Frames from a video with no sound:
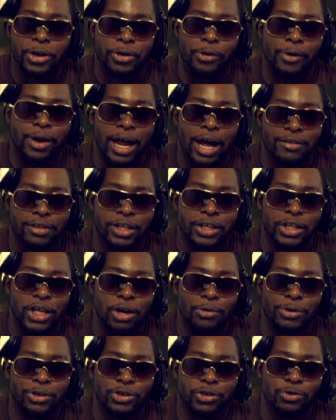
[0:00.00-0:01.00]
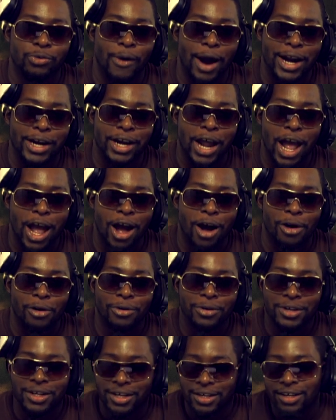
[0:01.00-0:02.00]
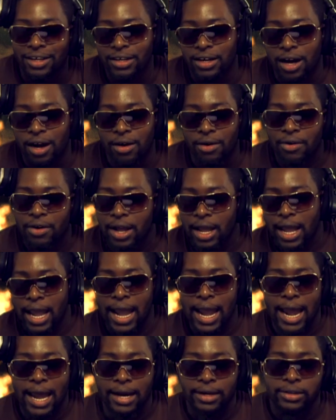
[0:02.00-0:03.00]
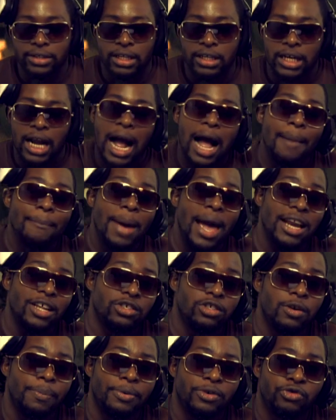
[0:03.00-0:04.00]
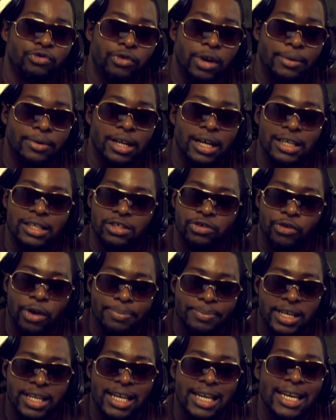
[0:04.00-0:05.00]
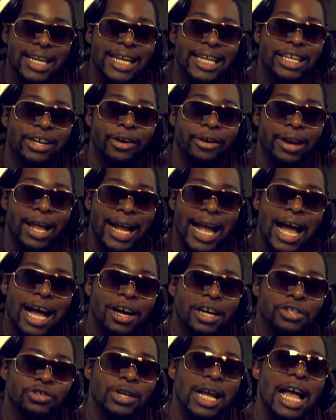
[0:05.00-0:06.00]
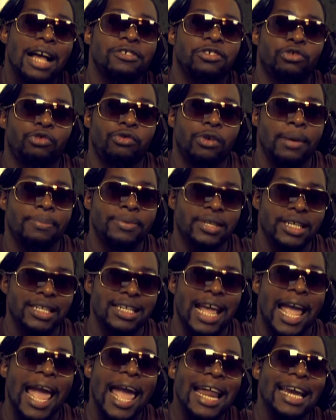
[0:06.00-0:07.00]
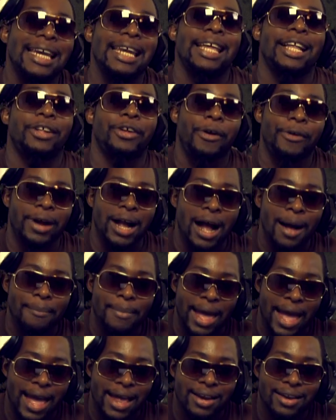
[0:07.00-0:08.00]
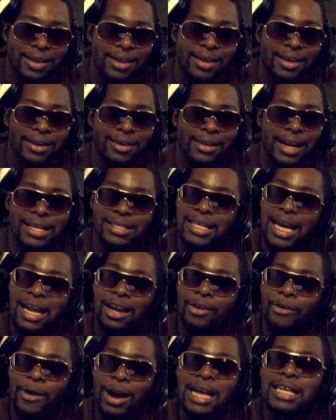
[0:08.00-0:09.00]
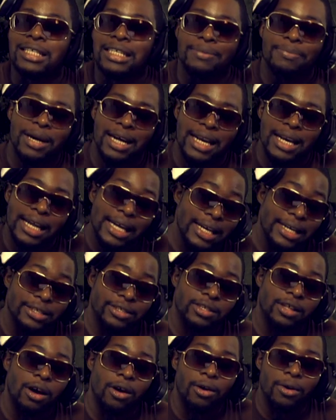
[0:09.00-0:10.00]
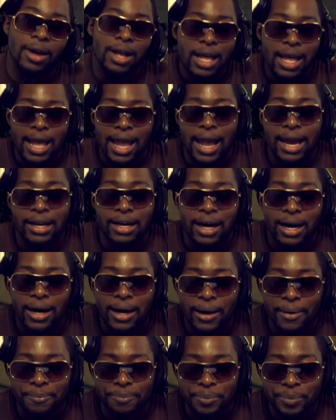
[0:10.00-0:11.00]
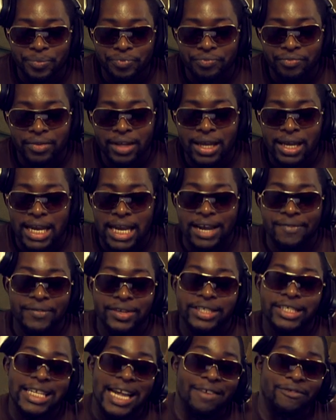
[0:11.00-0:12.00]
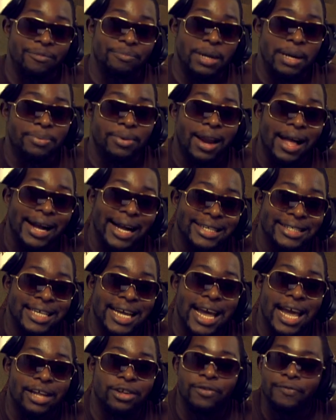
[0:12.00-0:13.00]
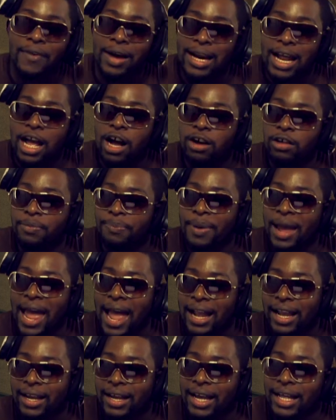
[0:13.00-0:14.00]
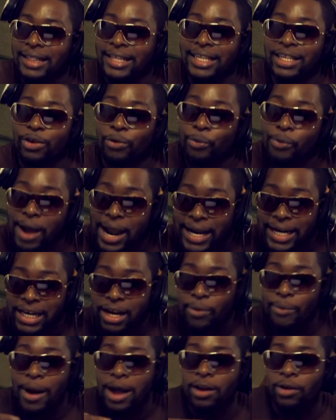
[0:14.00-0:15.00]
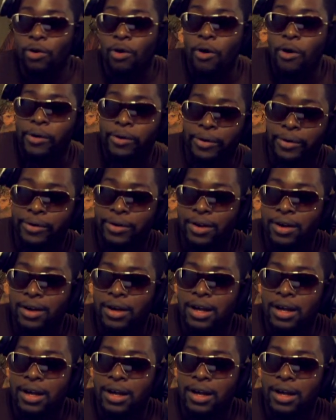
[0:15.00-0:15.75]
You're gonna have to deal with you right now. And the combat is super scripted and linear. Like, how could you have scripted and linear combat? That's kind of crazy, but it is though. And even saving people, like I said, you find a health pack, and then directly around a corner,